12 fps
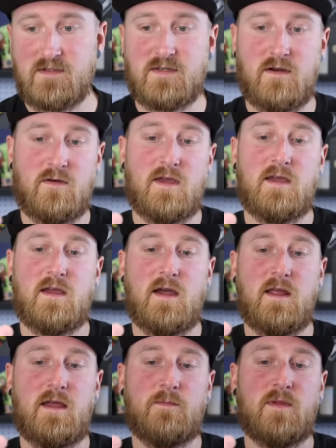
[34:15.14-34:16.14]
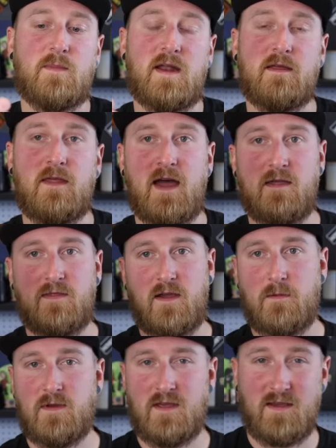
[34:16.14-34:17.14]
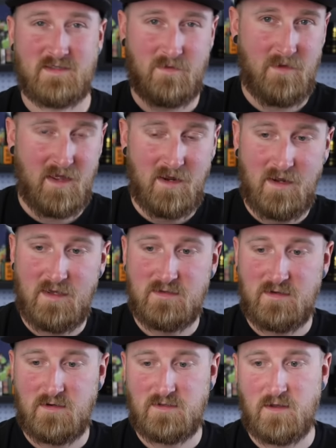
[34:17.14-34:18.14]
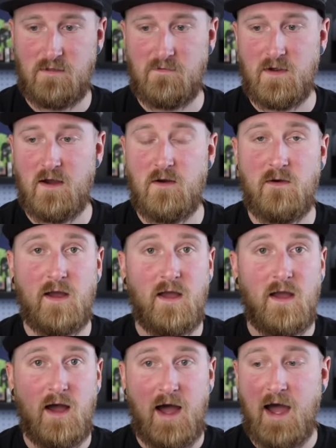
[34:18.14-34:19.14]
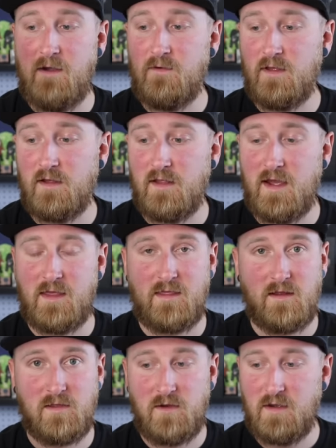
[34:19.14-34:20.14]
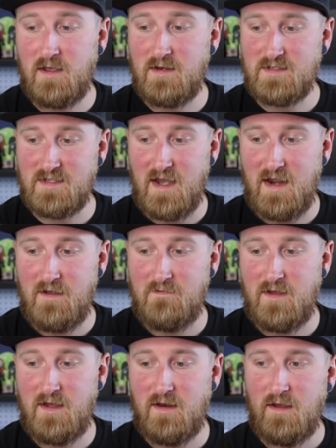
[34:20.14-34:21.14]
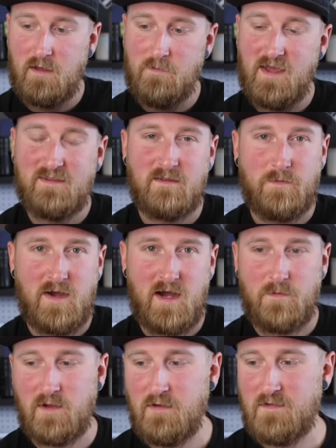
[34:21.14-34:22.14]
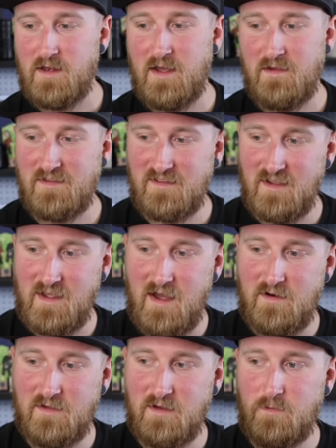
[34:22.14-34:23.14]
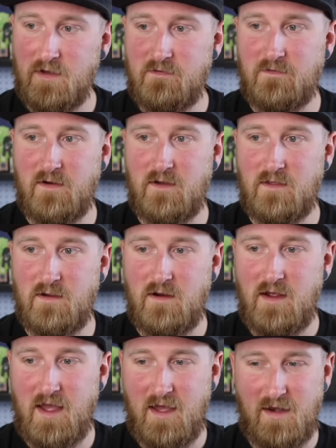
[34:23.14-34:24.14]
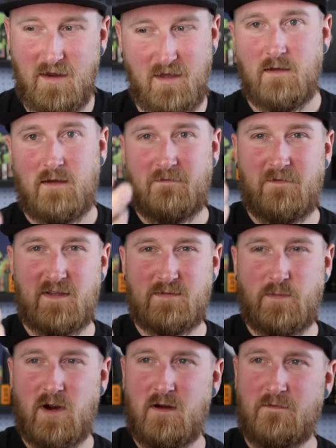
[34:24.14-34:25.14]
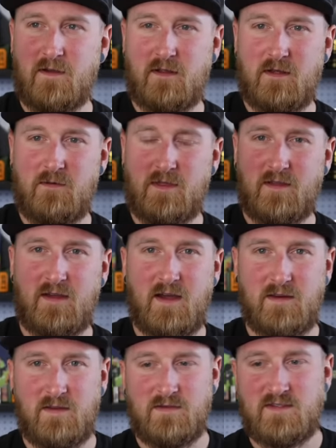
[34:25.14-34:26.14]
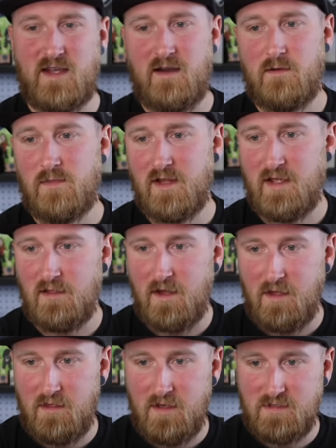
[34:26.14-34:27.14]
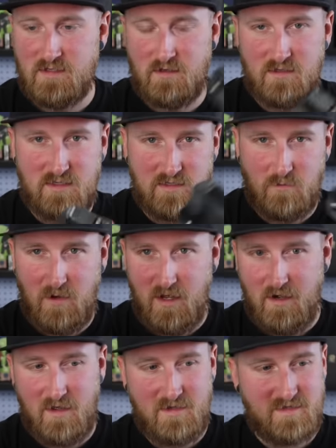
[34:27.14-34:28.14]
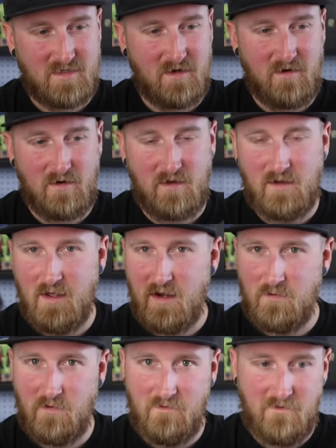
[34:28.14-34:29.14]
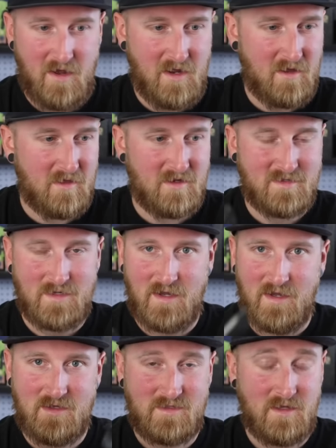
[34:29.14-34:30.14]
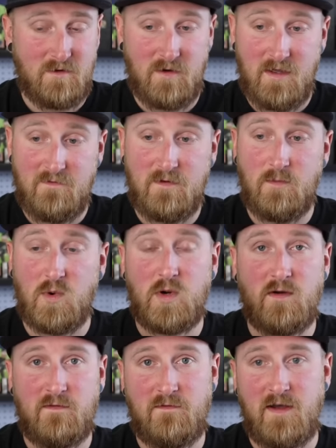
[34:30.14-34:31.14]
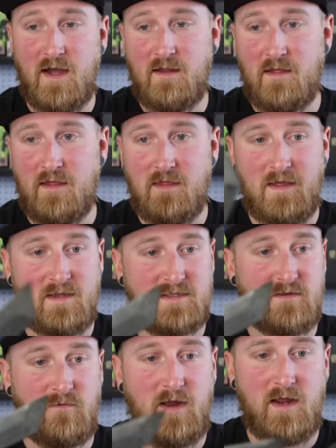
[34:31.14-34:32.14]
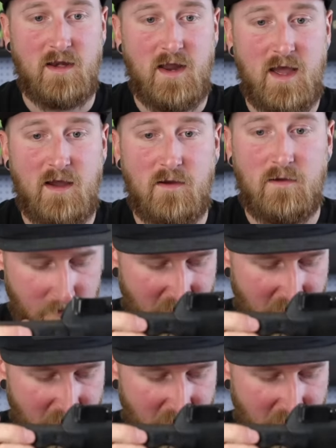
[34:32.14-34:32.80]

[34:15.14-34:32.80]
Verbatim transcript: So he kind of implemented that there because it made it easier to throw. I really like the look and design of it. It makes the pommel of the knife stick out a little bit further, and it fits perfectly with a Tonto style blade like this. So this is when he started kind of refining the designs, and they're even more refined than this right now.